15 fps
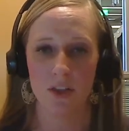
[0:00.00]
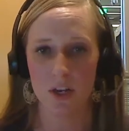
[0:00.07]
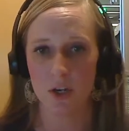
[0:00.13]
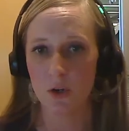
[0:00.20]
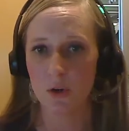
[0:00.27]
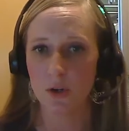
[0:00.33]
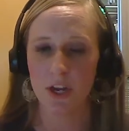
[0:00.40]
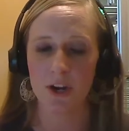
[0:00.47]
the
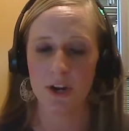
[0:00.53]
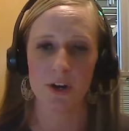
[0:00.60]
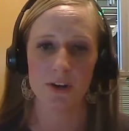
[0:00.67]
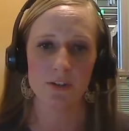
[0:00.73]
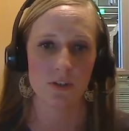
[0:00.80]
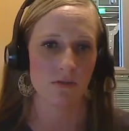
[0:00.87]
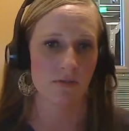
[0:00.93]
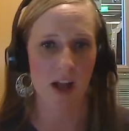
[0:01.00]
New
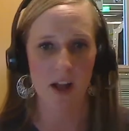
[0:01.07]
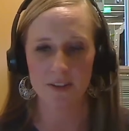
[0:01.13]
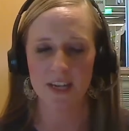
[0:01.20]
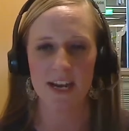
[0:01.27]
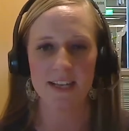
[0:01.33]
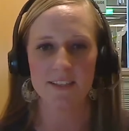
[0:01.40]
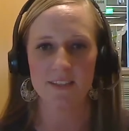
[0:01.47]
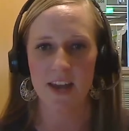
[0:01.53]
Year's or
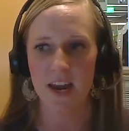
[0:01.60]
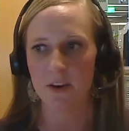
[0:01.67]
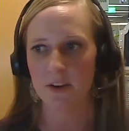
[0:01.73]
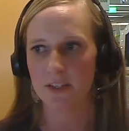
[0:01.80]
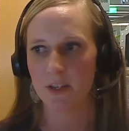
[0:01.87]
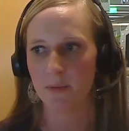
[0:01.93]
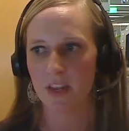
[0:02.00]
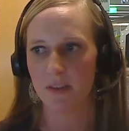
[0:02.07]
Valentine's Day or
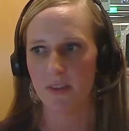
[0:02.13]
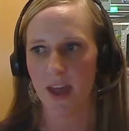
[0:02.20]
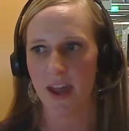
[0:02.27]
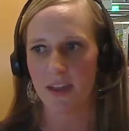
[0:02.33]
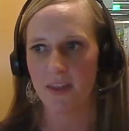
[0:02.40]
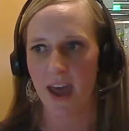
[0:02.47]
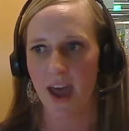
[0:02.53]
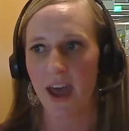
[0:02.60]
something
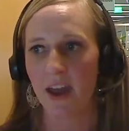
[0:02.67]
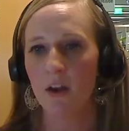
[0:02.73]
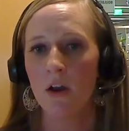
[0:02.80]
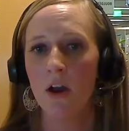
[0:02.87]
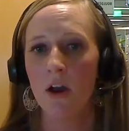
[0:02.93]
like that,